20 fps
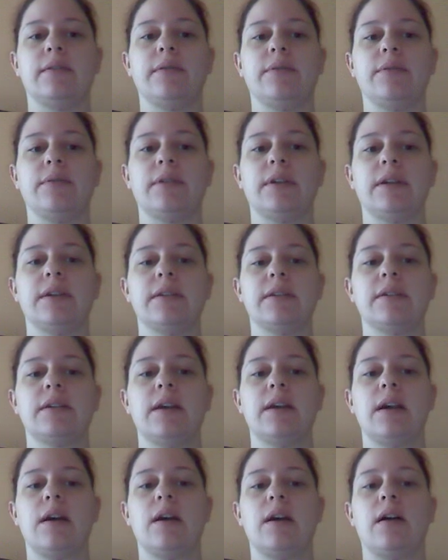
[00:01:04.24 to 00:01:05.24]
who it is.
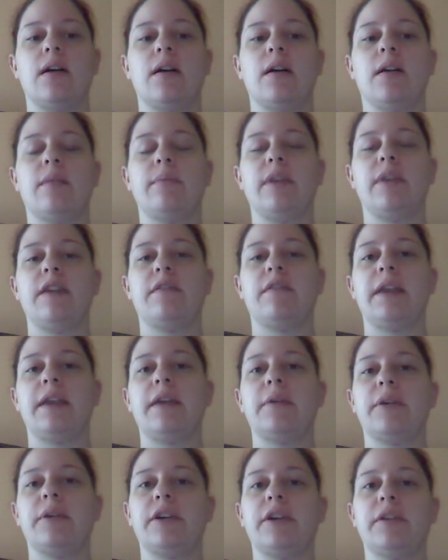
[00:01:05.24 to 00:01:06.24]
If they
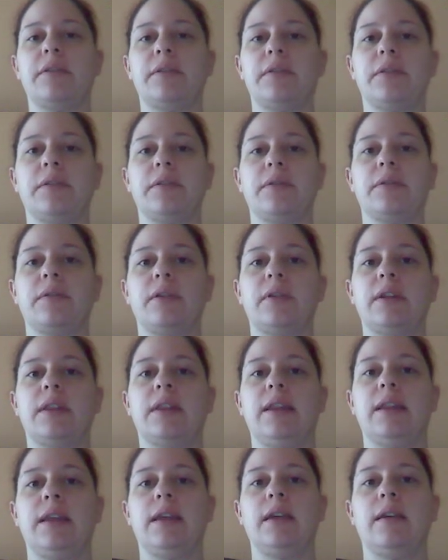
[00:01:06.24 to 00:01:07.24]
order through
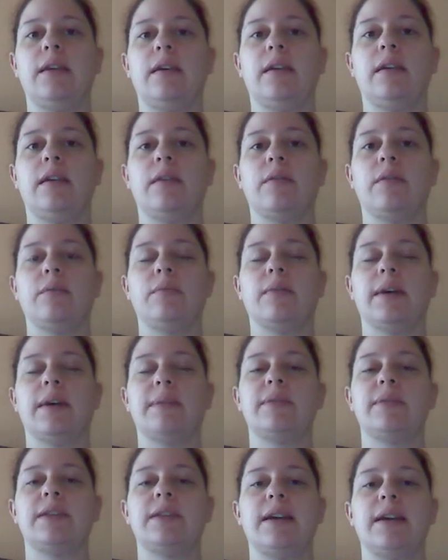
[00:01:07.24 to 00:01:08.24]
the
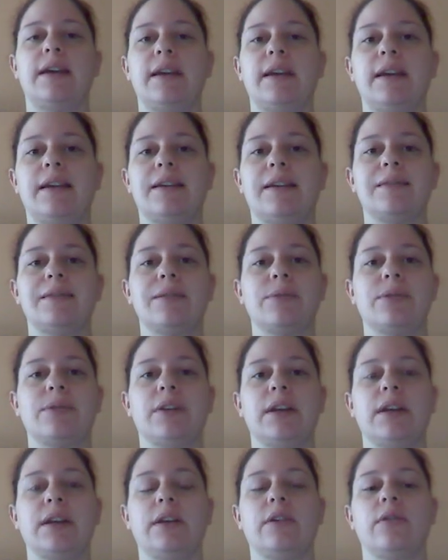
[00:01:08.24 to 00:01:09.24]
website, it's
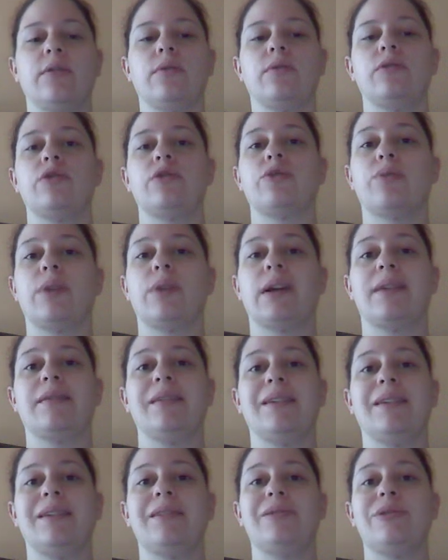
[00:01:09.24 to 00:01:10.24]
going to go
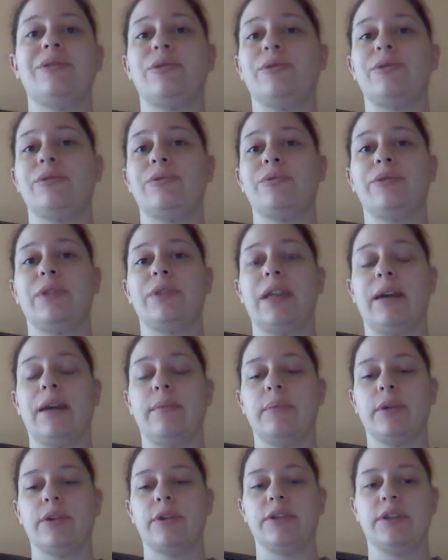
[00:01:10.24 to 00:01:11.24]
directly to that
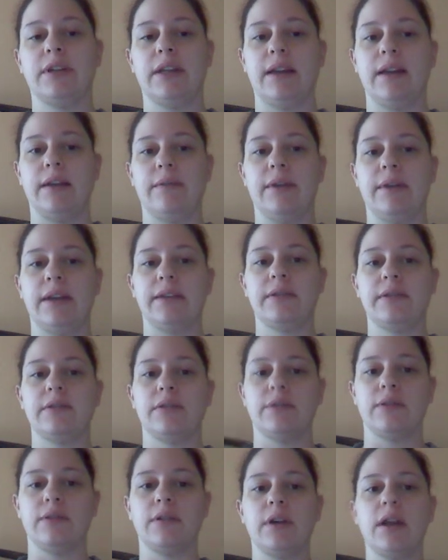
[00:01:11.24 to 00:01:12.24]
person anyway,
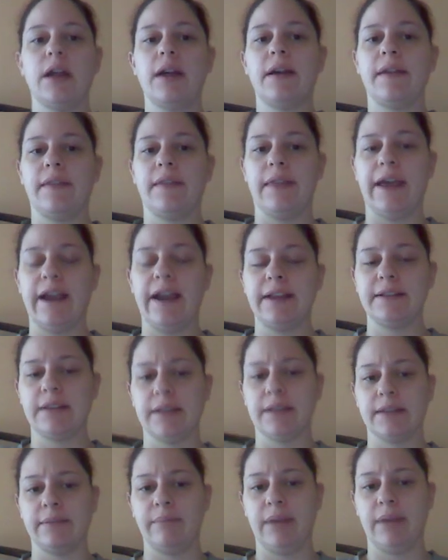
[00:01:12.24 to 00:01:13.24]
so that
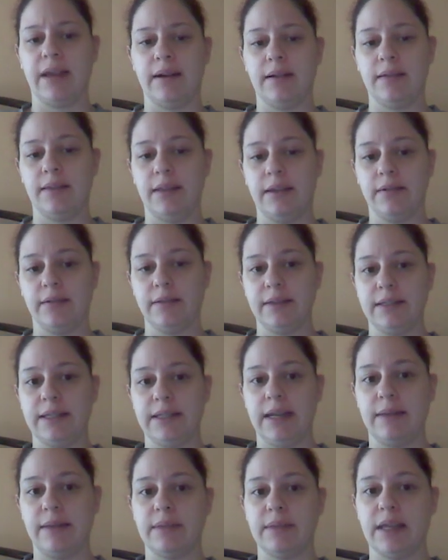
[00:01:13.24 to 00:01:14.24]
doesn't matter. The only
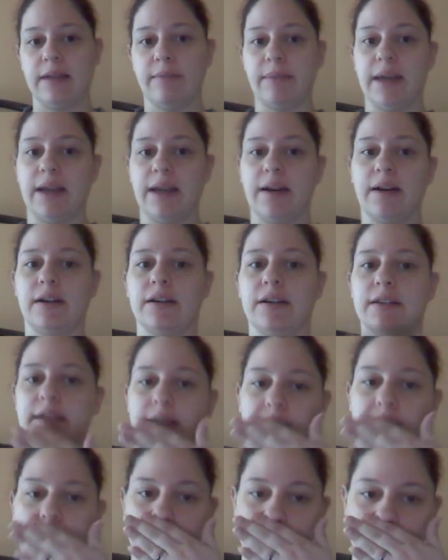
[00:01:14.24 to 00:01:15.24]
time that matters
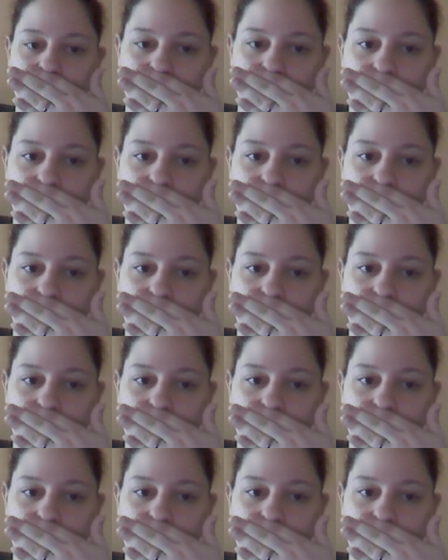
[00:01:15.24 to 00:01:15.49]
is